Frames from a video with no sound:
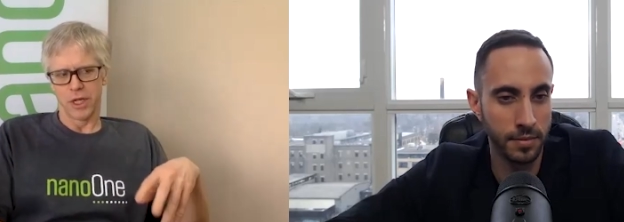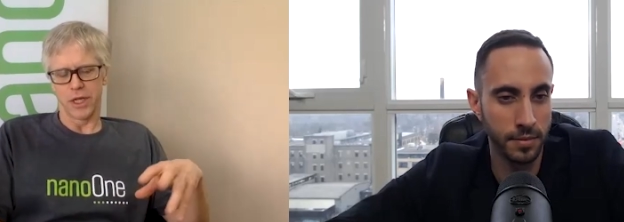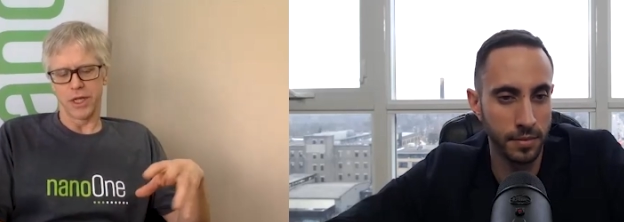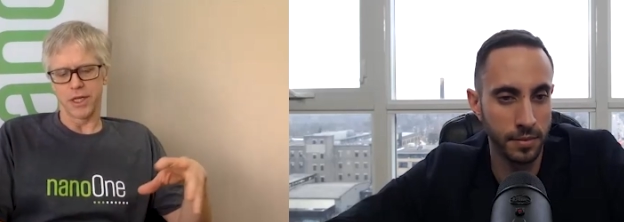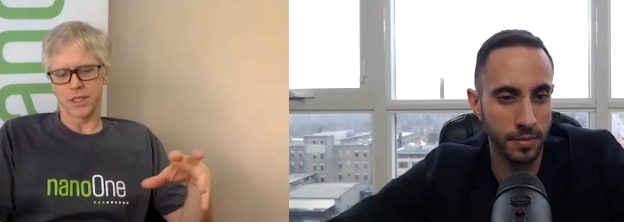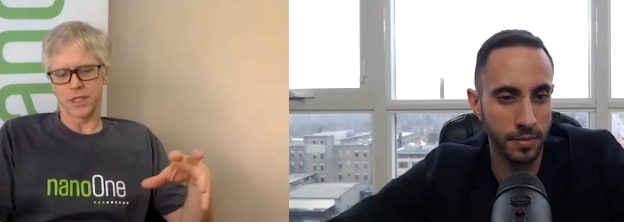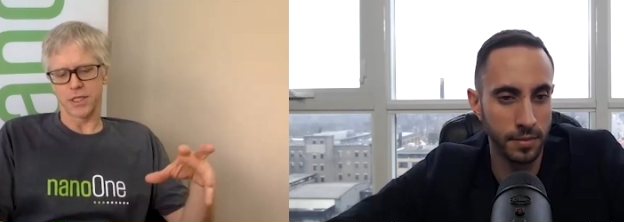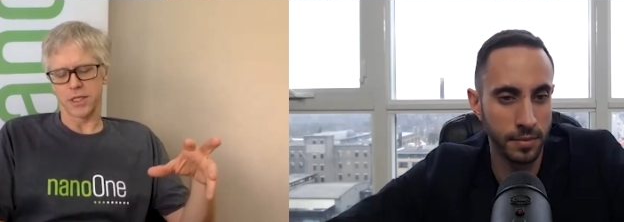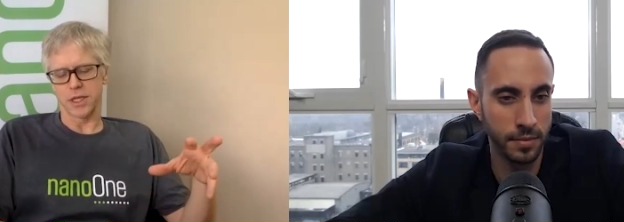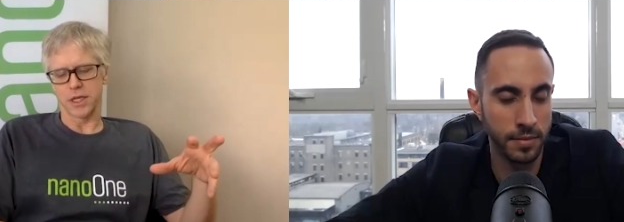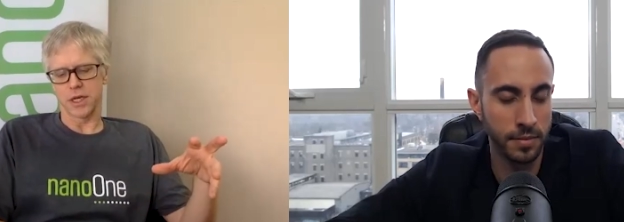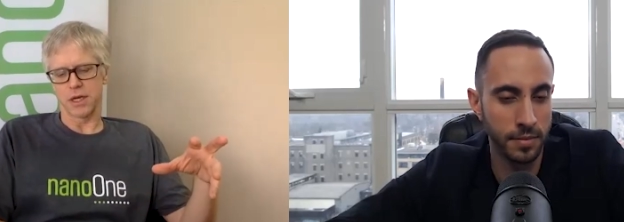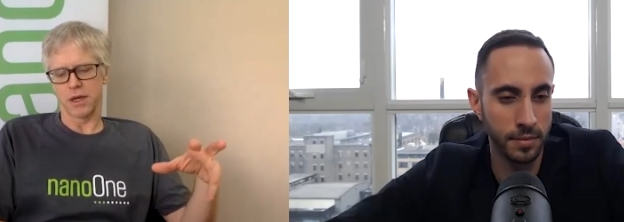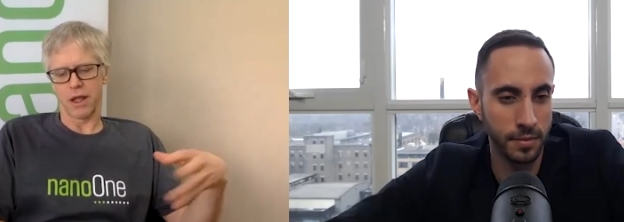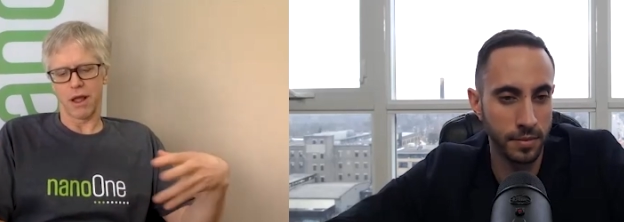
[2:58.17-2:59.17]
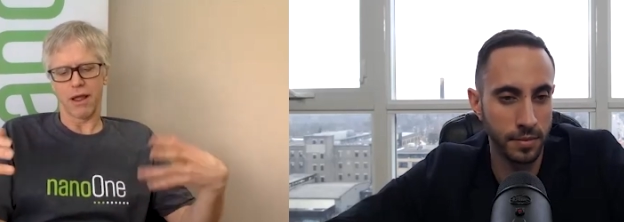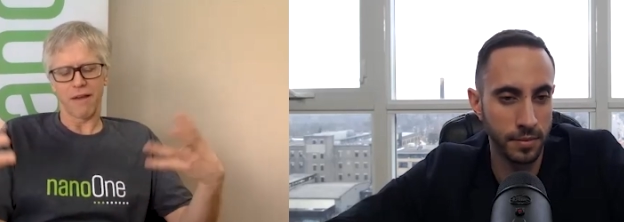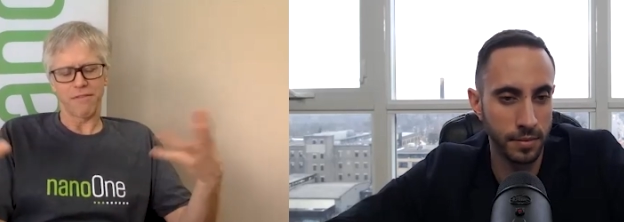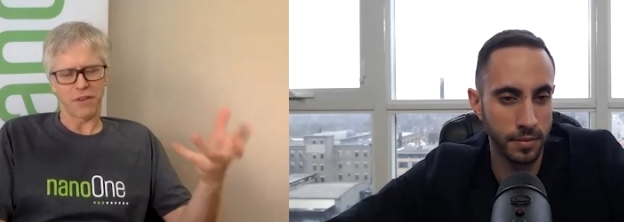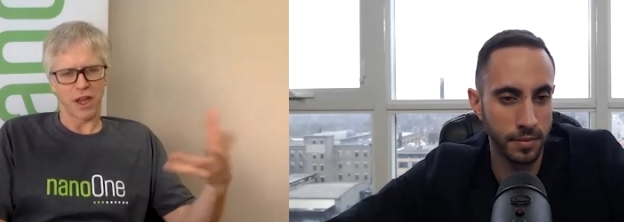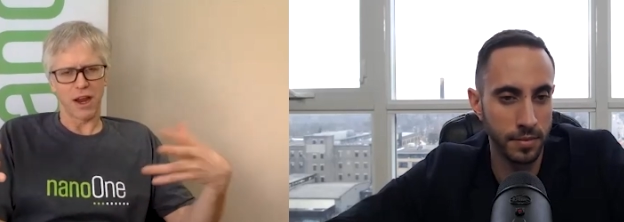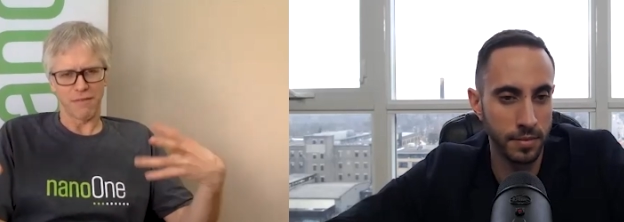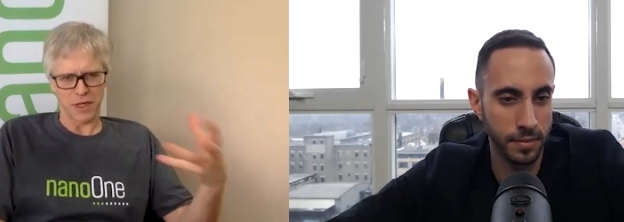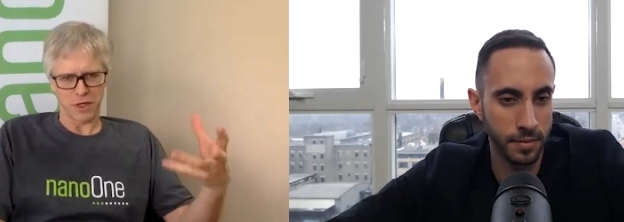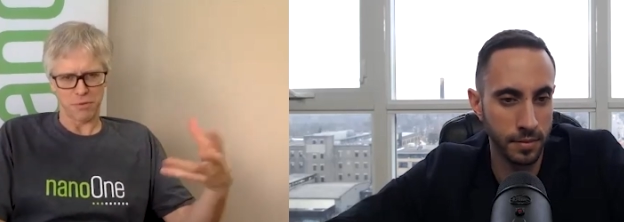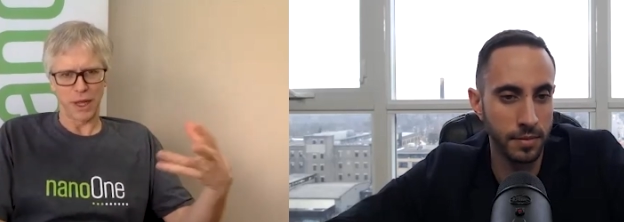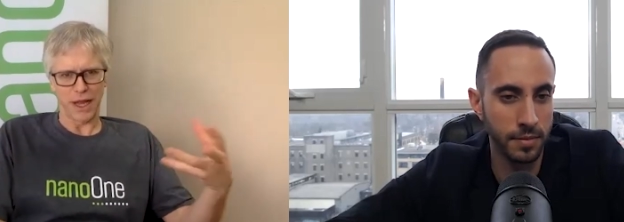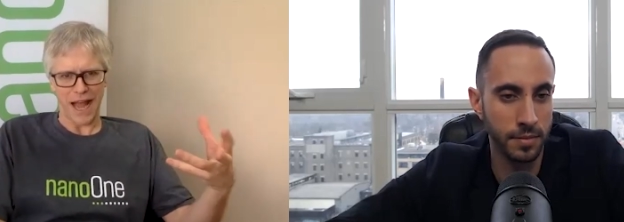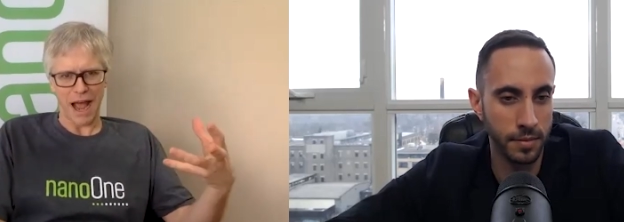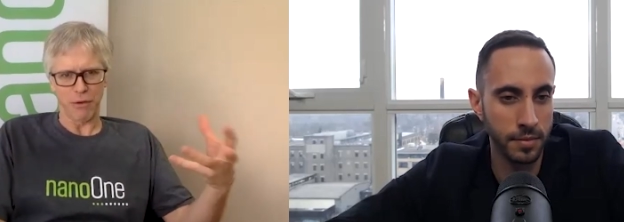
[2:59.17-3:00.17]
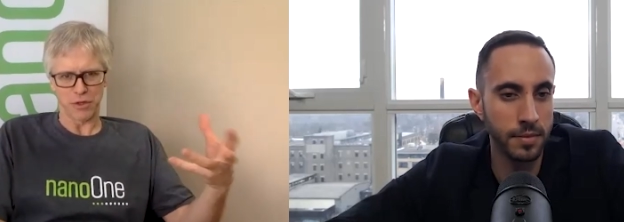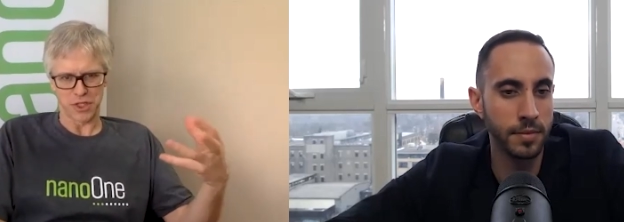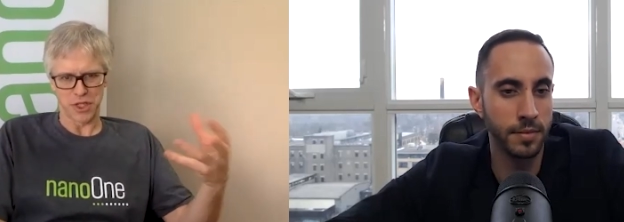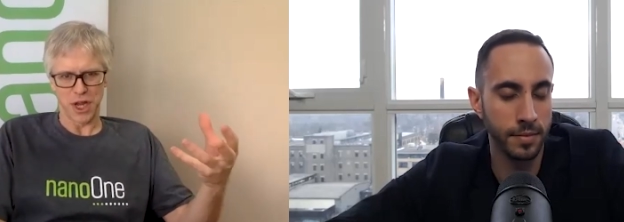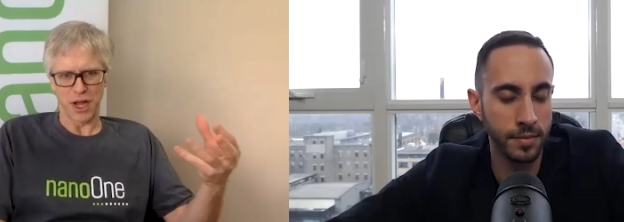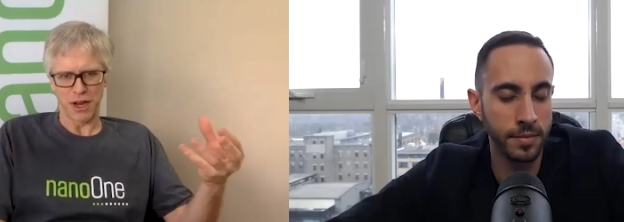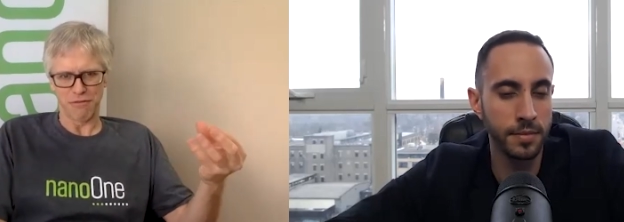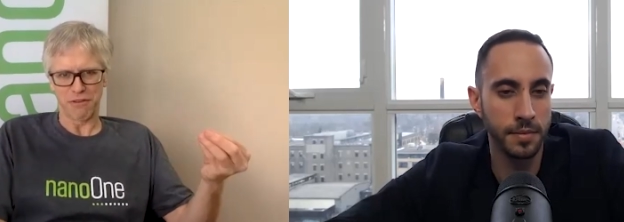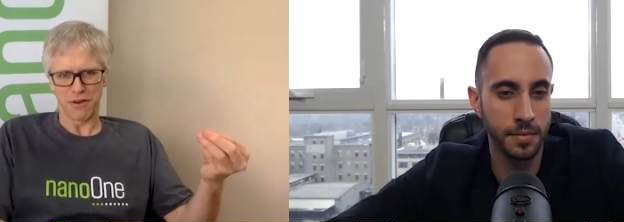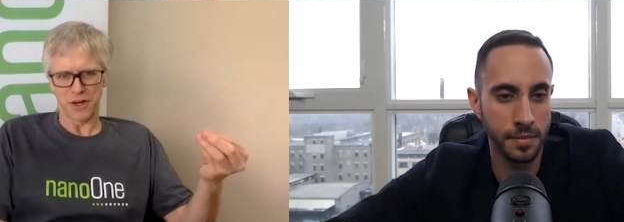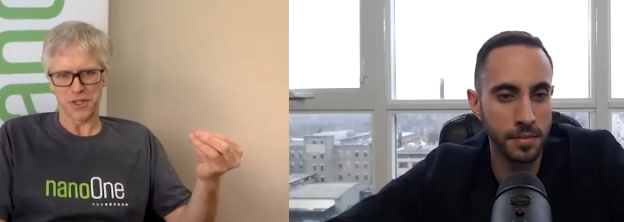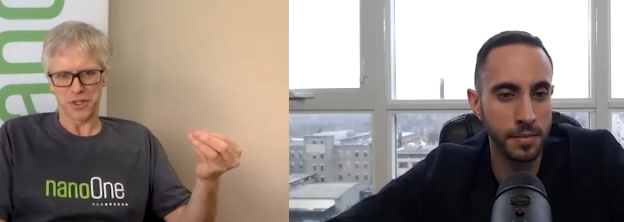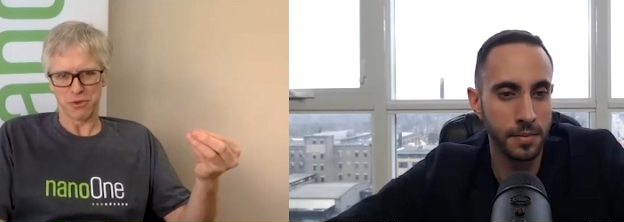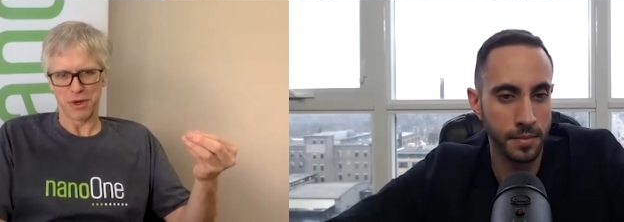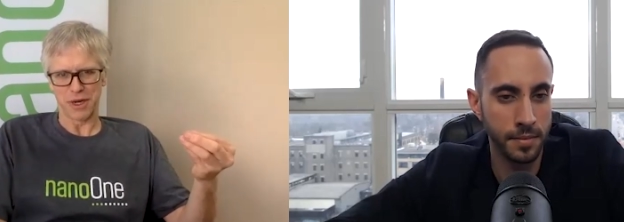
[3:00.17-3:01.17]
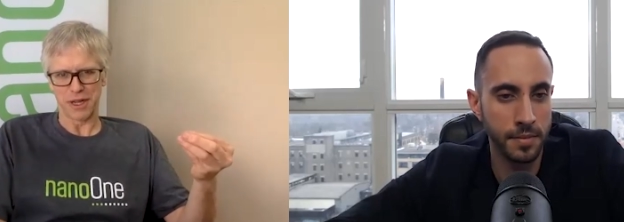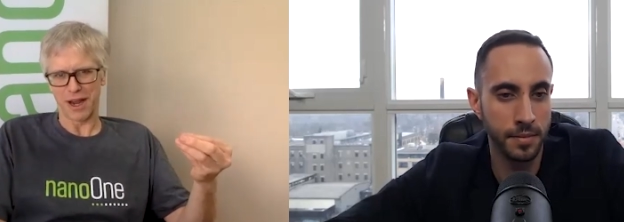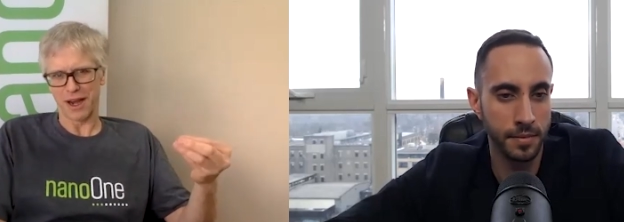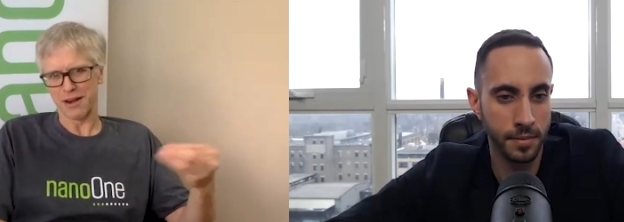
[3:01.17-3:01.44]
Speaker 1: is uh, I have to kind of explain how it's done first to really kind of